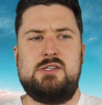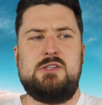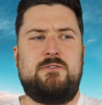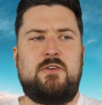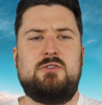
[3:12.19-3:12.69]
this
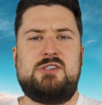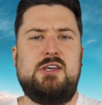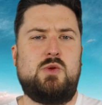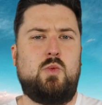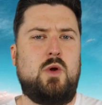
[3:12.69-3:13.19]
is the first
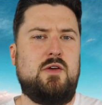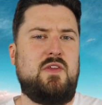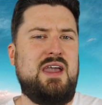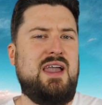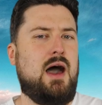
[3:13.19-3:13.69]
season where
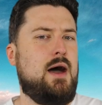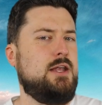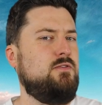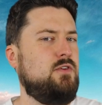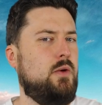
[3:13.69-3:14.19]
they
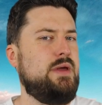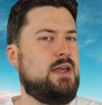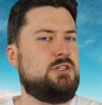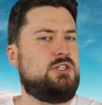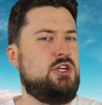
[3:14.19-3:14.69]
kind of go
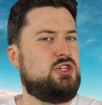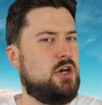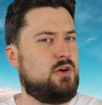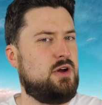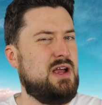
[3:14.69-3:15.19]
against each
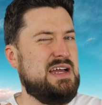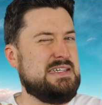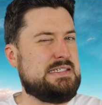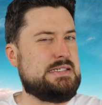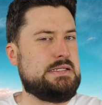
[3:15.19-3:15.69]
other
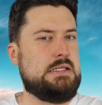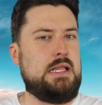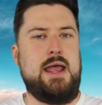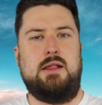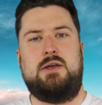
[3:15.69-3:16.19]

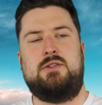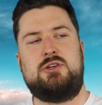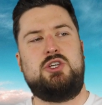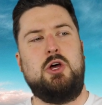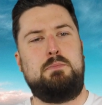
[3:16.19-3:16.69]
slightly.
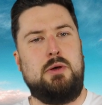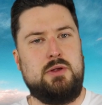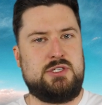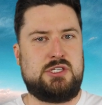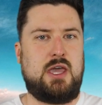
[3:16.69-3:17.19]
They're still
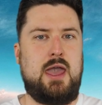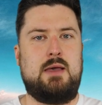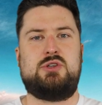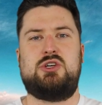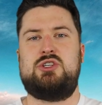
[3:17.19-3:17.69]
pulling
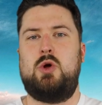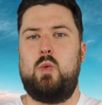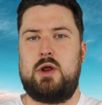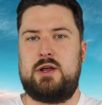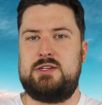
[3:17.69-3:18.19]
scams. They're still
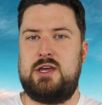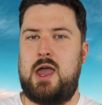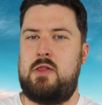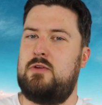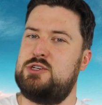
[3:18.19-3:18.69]
working
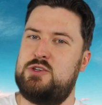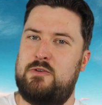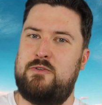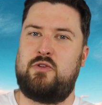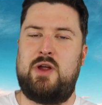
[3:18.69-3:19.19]
together. They're
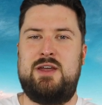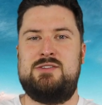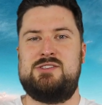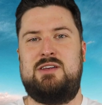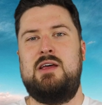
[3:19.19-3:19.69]
still
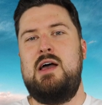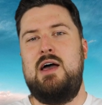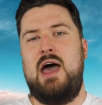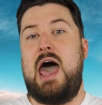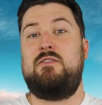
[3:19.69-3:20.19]
friends and
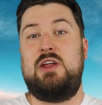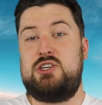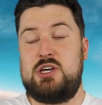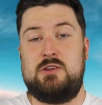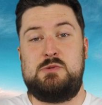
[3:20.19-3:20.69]
having
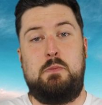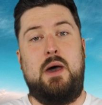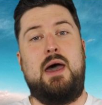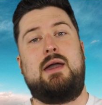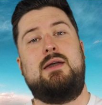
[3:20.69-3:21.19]
each other's
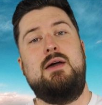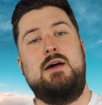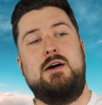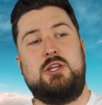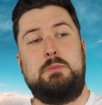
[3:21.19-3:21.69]
back,
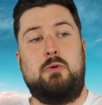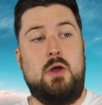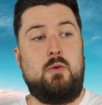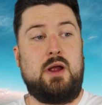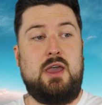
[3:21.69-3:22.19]
to the point where